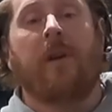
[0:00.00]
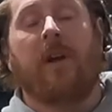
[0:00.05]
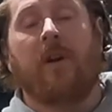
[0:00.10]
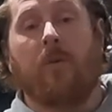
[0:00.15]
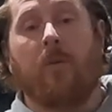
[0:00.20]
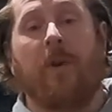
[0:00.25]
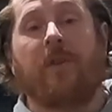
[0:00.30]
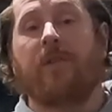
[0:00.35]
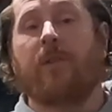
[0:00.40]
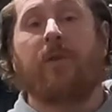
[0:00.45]
that
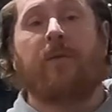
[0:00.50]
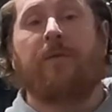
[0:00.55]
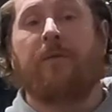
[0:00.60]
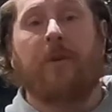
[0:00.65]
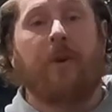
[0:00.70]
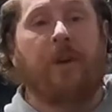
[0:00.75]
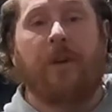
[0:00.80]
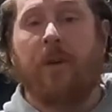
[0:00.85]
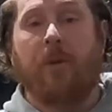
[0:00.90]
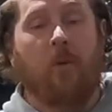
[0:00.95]
original
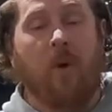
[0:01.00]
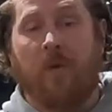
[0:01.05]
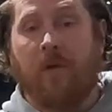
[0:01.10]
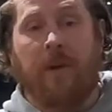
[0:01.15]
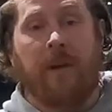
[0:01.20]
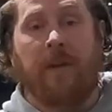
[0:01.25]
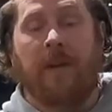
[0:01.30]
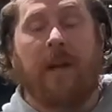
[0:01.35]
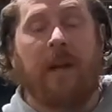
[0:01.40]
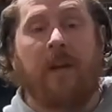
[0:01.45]
foot, you won't
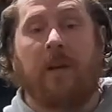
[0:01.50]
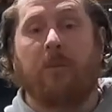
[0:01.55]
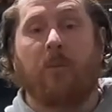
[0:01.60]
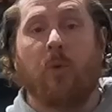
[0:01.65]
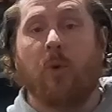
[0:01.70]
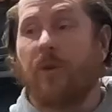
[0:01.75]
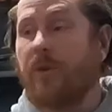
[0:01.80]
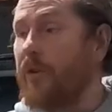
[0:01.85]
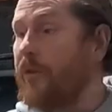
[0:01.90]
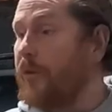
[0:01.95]
need that
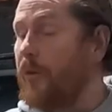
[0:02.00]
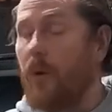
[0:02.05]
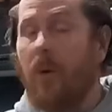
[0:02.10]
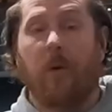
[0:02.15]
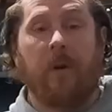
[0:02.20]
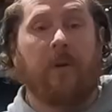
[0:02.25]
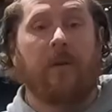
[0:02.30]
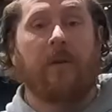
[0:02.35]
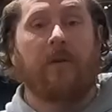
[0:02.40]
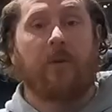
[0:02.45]
anymore, just throw
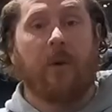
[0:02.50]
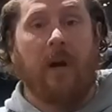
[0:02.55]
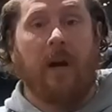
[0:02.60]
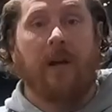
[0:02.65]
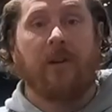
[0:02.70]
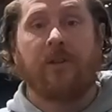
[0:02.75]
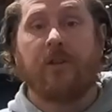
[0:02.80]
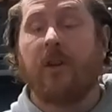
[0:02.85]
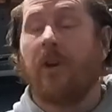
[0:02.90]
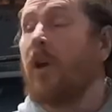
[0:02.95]
it in the
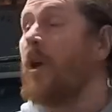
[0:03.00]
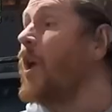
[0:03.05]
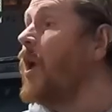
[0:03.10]
trash.